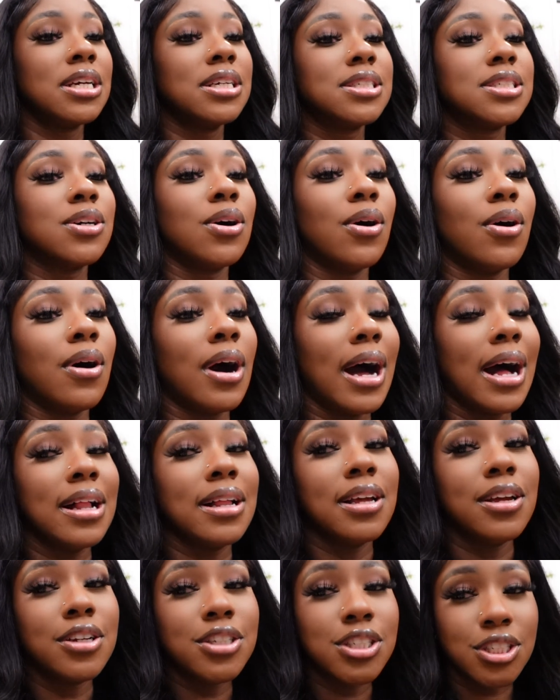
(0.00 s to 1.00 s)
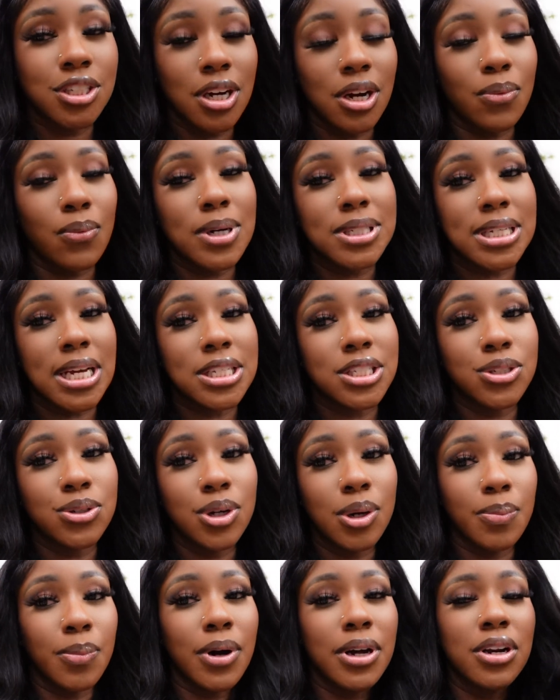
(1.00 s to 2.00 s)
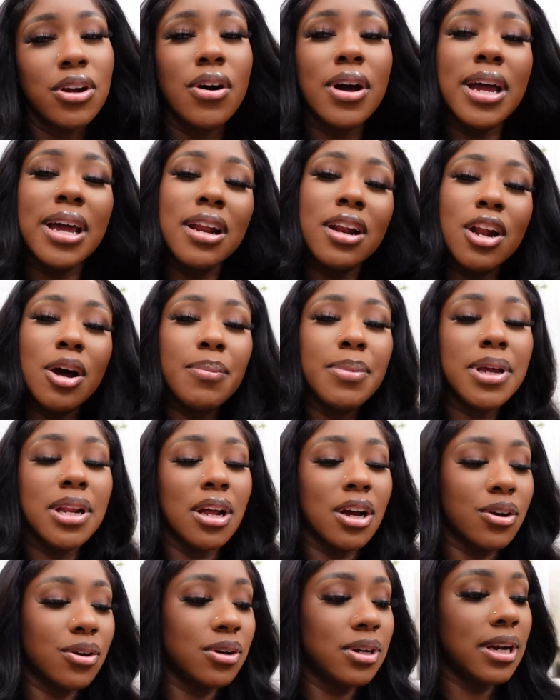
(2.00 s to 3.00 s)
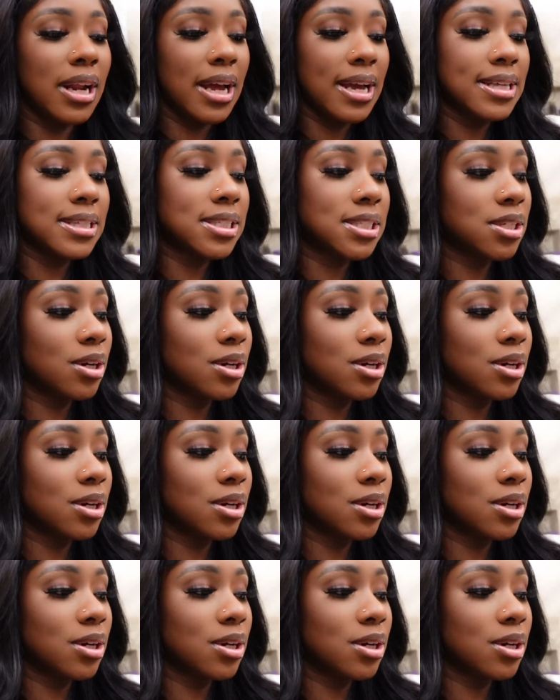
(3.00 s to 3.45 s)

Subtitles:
So I'll insert what I took. But no, it ended up being a good night.